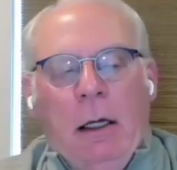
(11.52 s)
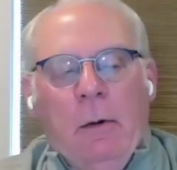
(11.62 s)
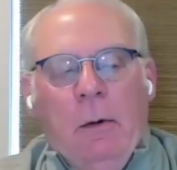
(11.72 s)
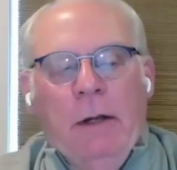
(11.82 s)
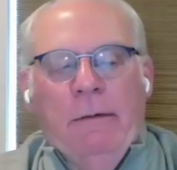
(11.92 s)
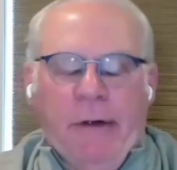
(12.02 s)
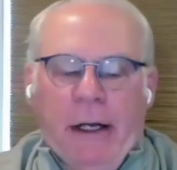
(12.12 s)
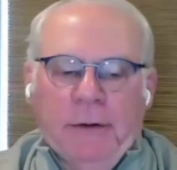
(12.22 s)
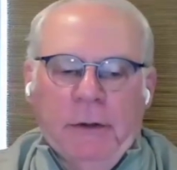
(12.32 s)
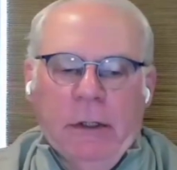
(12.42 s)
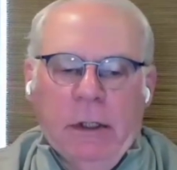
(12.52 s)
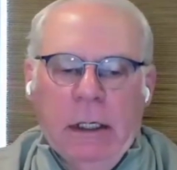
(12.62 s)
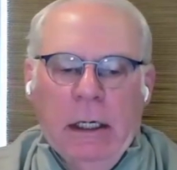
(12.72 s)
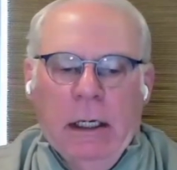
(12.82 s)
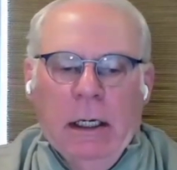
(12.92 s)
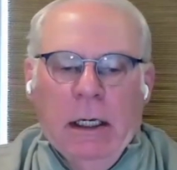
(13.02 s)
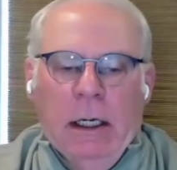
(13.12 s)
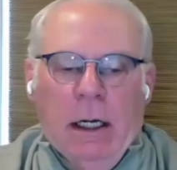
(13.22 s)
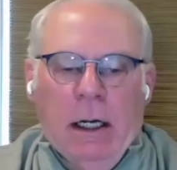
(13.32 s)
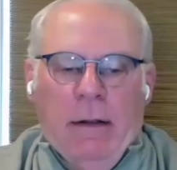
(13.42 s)
we felt
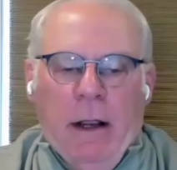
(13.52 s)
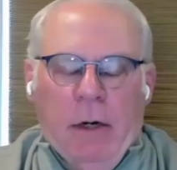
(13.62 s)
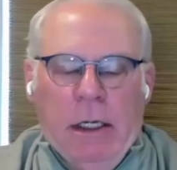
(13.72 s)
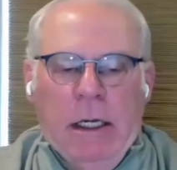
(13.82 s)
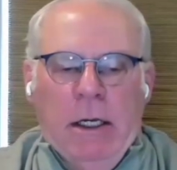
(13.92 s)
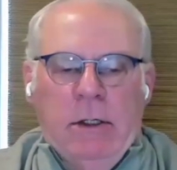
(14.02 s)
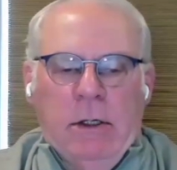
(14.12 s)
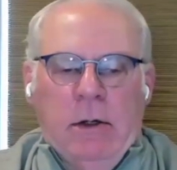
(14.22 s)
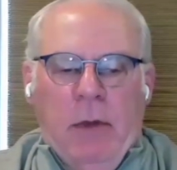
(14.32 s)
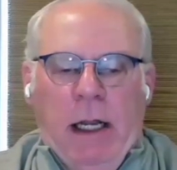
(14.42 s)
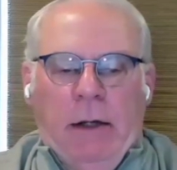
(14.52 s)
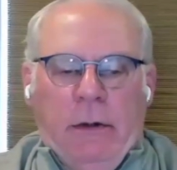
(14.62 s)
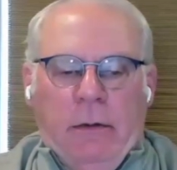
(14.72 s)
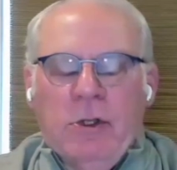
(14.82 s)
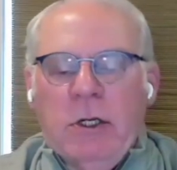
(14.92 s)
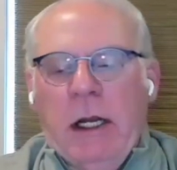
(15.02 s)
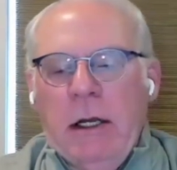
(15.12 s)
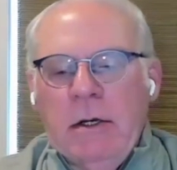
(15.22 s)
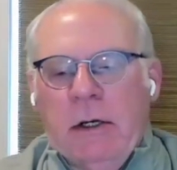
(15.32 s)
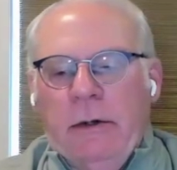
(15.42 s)
that we needed to make some
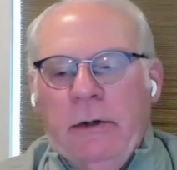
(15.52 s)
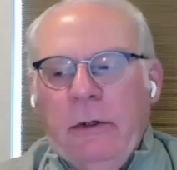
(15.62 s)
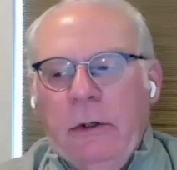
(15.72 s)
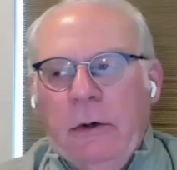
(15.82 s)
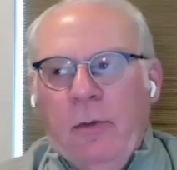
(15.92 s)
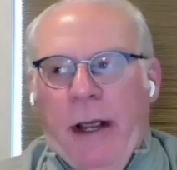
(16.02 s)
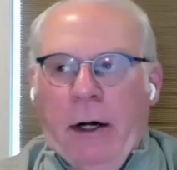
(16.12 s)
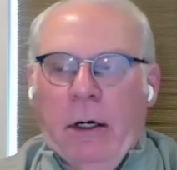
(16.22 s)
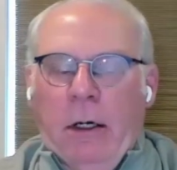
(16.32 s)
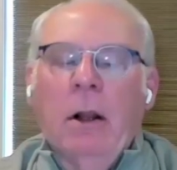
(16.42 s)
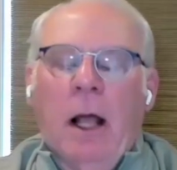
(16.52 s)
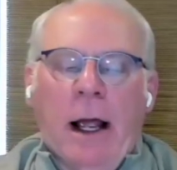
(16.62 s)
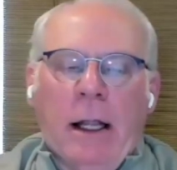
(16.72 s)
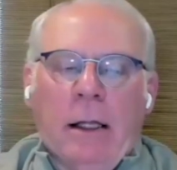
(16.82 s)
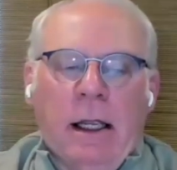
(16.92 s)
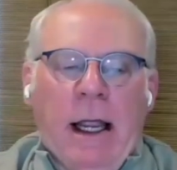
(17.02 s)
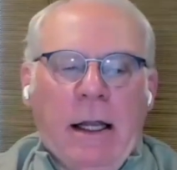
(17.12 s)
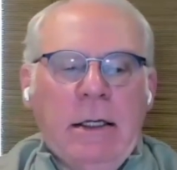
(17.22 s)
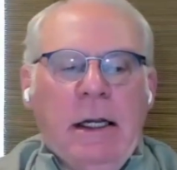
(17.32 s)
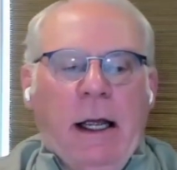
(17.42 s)
changes to better align the
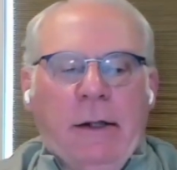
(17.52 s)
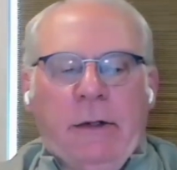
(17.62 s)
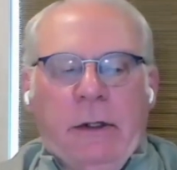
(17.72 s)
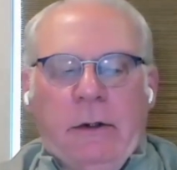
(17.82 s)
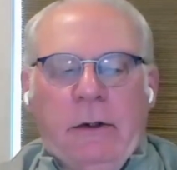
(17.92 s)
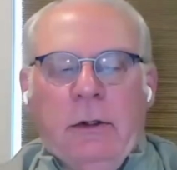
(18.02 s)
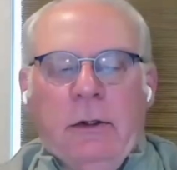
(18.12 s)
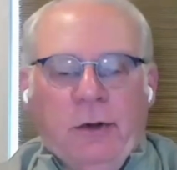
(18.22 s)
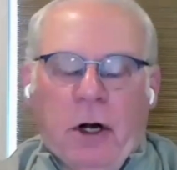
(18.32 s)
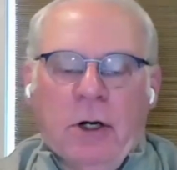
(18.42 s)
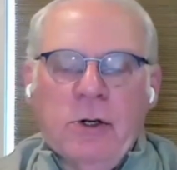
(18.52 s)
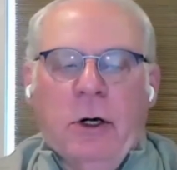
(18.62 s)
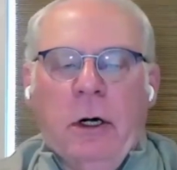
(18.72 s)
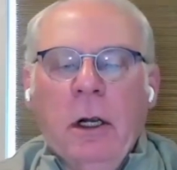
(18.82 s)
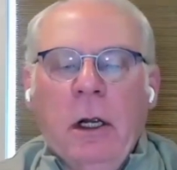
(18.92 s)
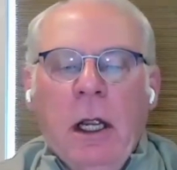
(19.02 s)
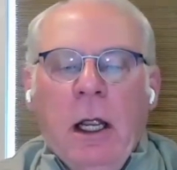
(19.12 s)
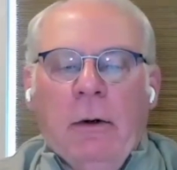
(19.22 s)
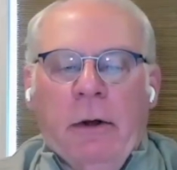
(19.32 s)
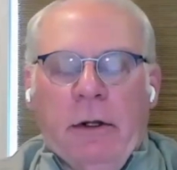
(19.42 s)
ATS's structure
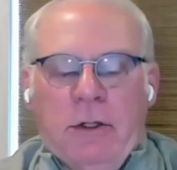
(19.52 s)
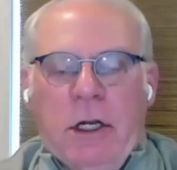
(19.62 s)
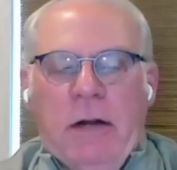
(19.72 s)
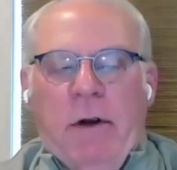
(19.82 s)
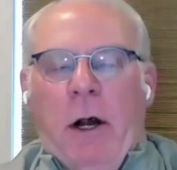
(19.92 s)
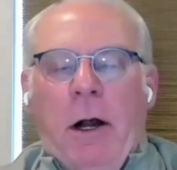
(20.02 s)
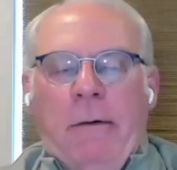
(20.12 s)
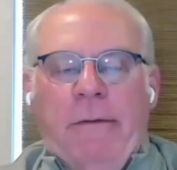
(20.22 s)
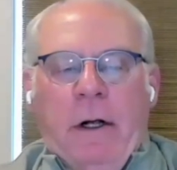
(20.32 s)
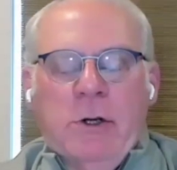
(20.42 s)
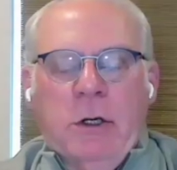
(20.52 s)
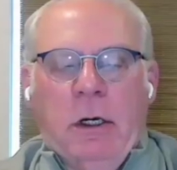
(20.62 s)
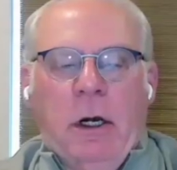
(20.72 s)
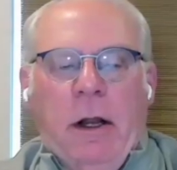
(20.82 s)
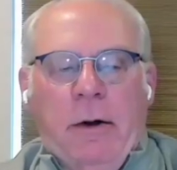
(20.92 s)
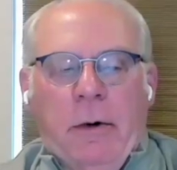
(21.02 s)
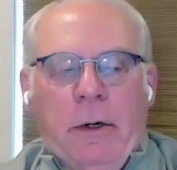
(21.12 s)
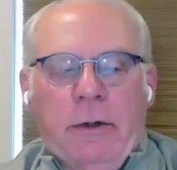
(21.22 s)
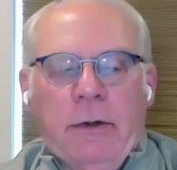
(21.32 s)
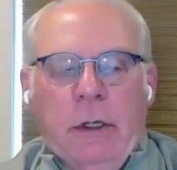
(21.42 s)
with achieving our function. In other
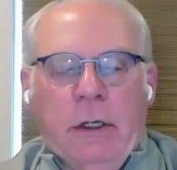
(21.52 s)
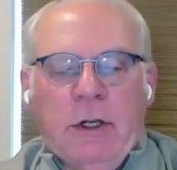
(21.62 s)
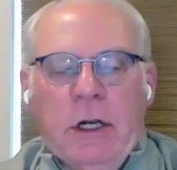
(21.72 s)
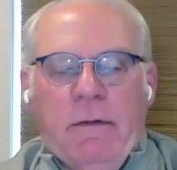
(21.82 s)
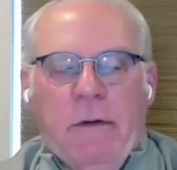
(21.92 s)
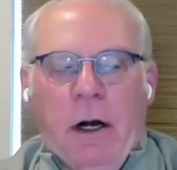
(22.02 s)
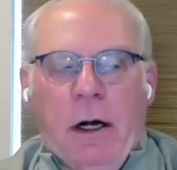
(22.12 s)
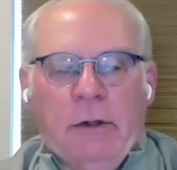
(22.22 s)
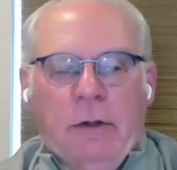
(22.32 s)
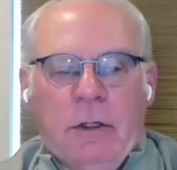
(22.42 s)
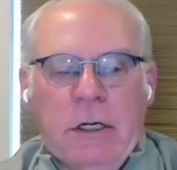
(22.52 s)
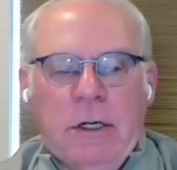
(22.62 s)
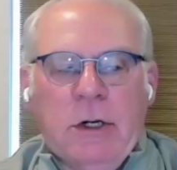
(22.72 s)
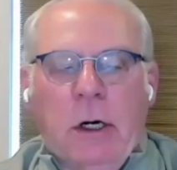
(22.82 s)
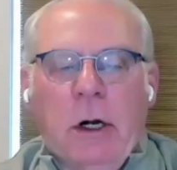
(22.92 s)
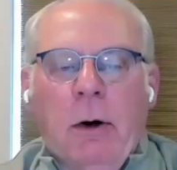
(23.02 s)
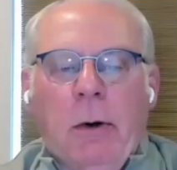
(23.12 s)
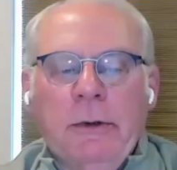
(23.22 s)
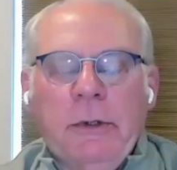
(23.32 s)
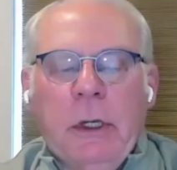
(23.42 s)
words, achieving our strategic
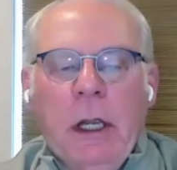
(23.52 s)
goals.